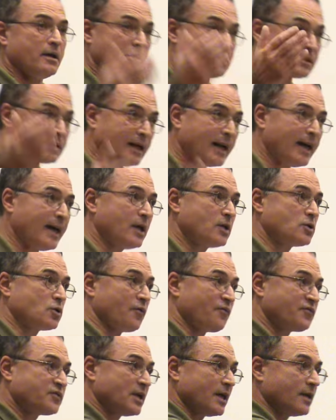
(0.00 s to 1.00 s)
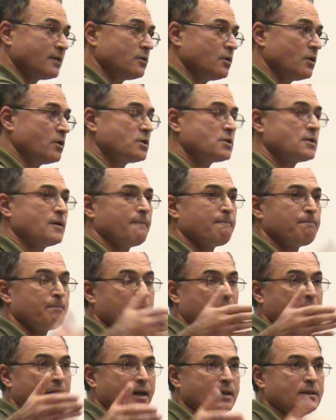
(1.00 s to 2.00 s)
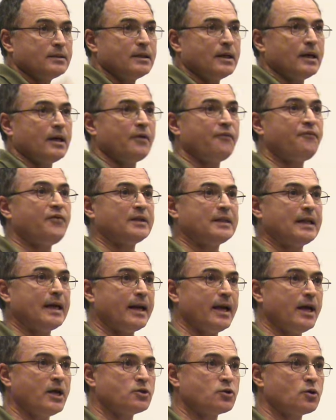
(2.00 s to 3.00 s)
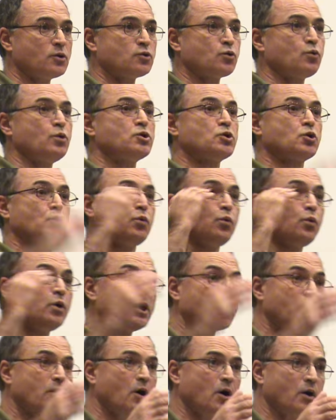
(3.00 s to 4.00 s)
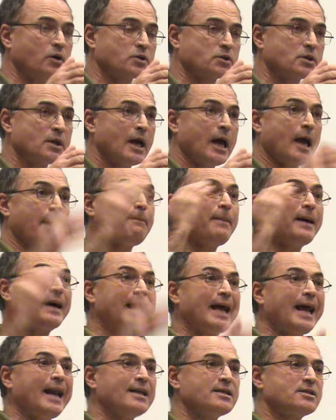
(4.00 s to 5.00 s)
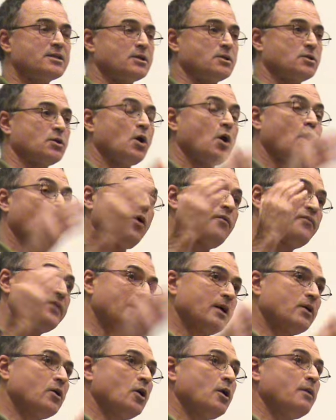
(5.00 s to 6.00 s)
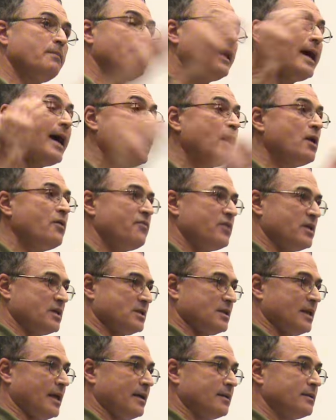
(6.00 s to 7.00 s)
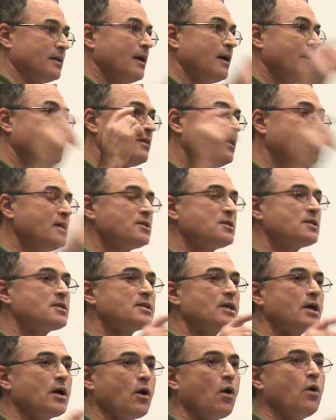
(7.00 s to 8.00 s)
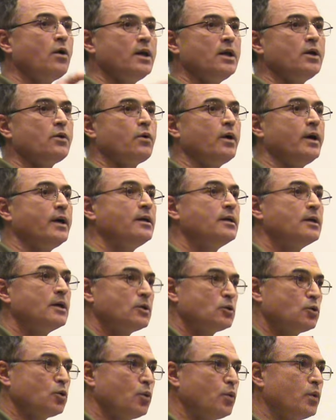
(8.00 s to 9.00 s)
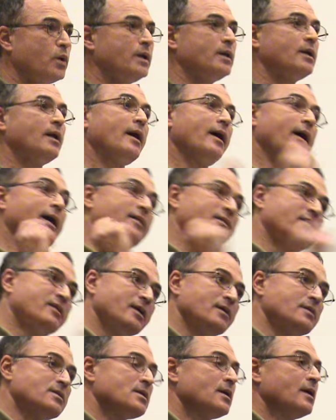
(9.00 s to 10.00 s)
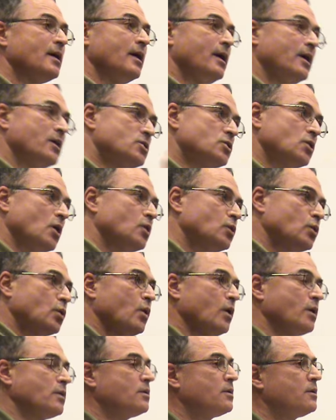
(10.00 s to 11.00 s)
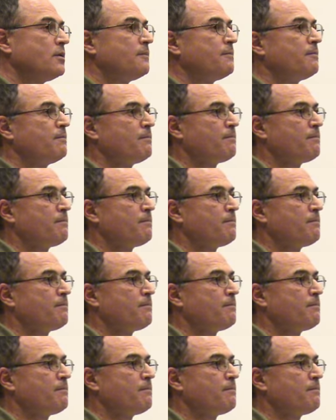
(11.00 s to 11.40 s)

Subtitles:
strikes of sectors and federations, which will cause a paralysis of the economy and of the state. This is the only way to win. And this is not what